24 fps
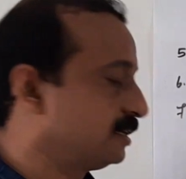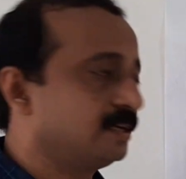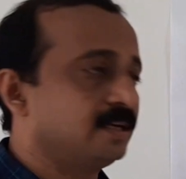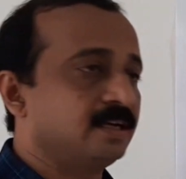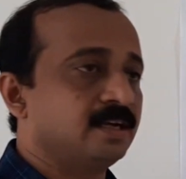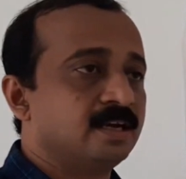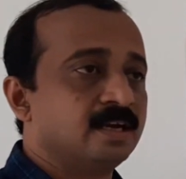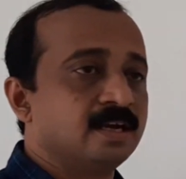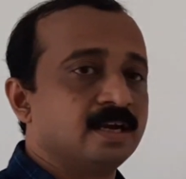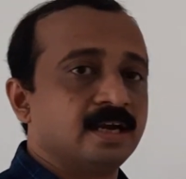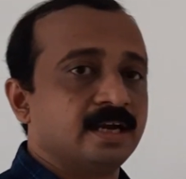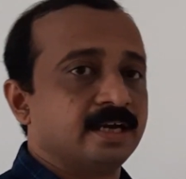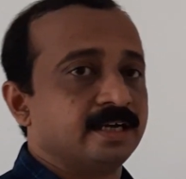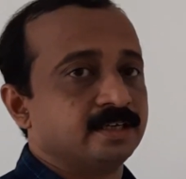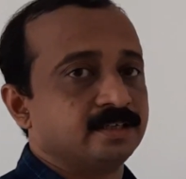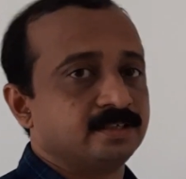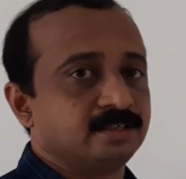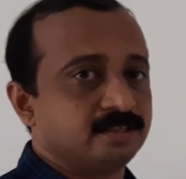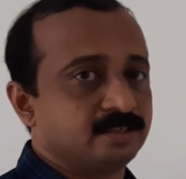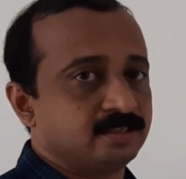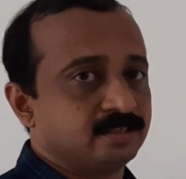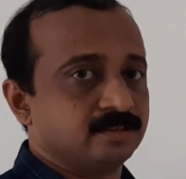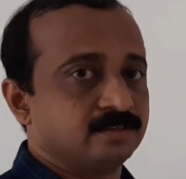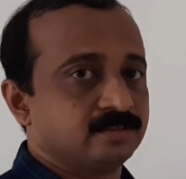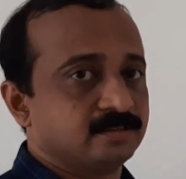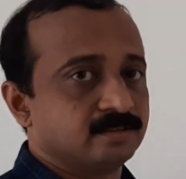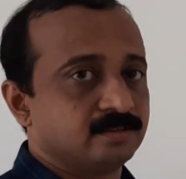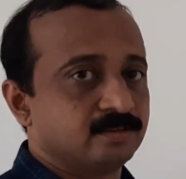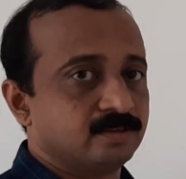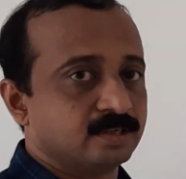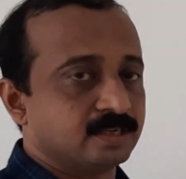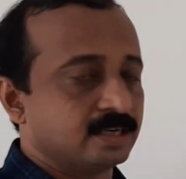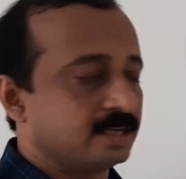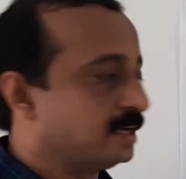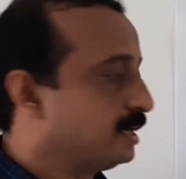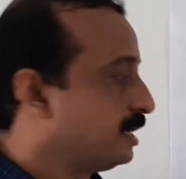and identity.
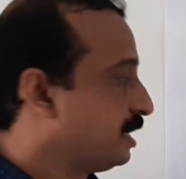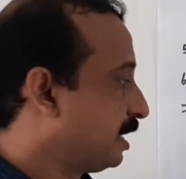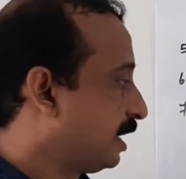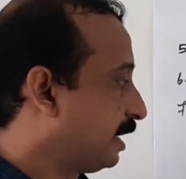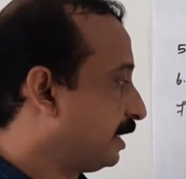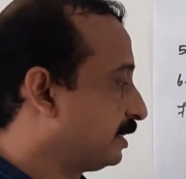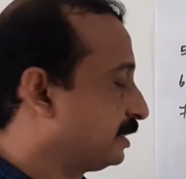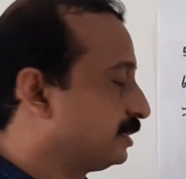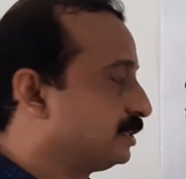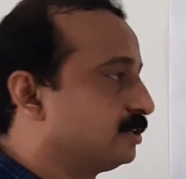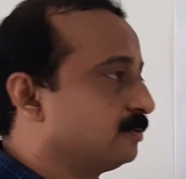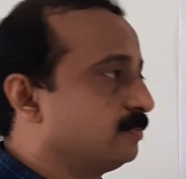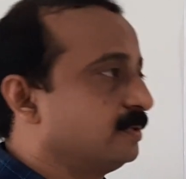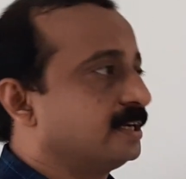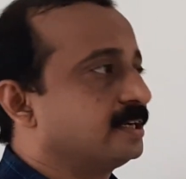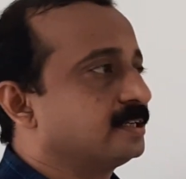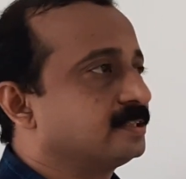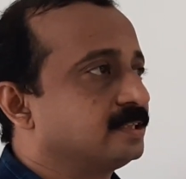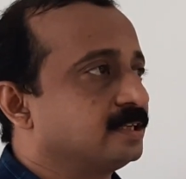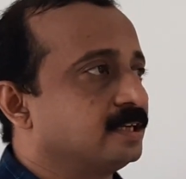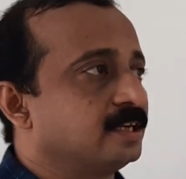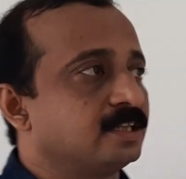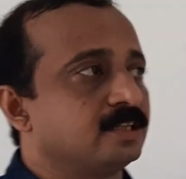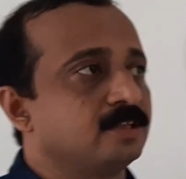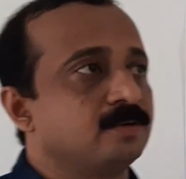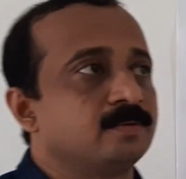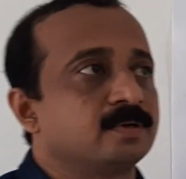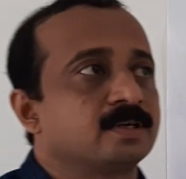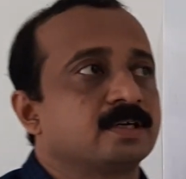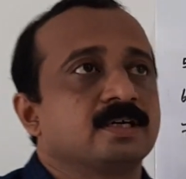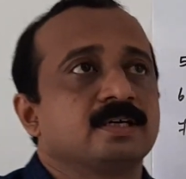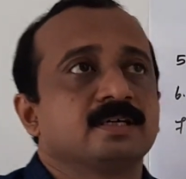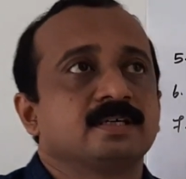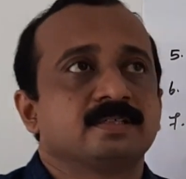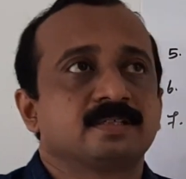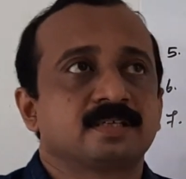Okay, identity matrix is
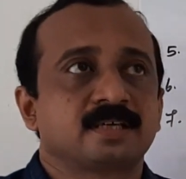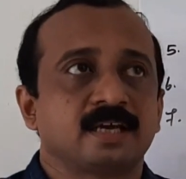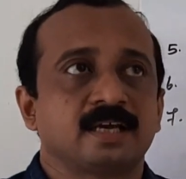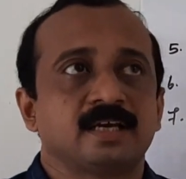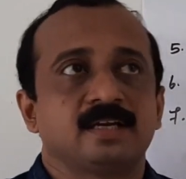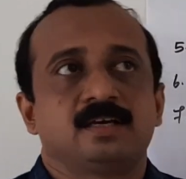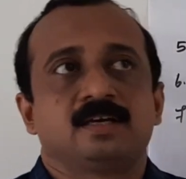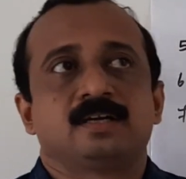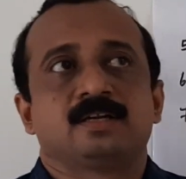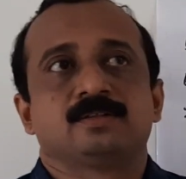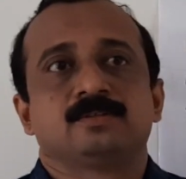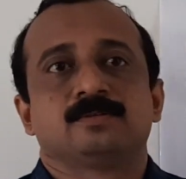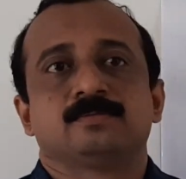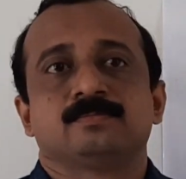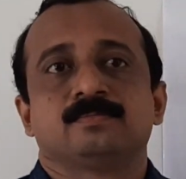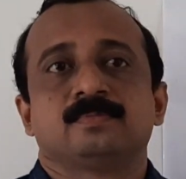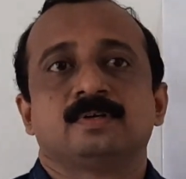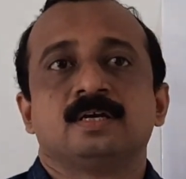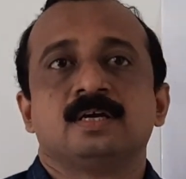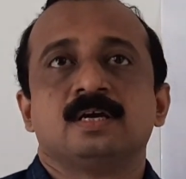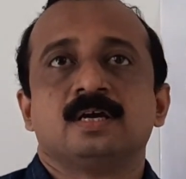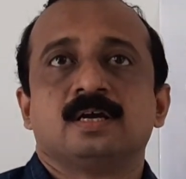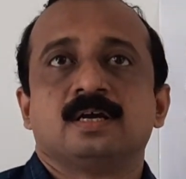scalar.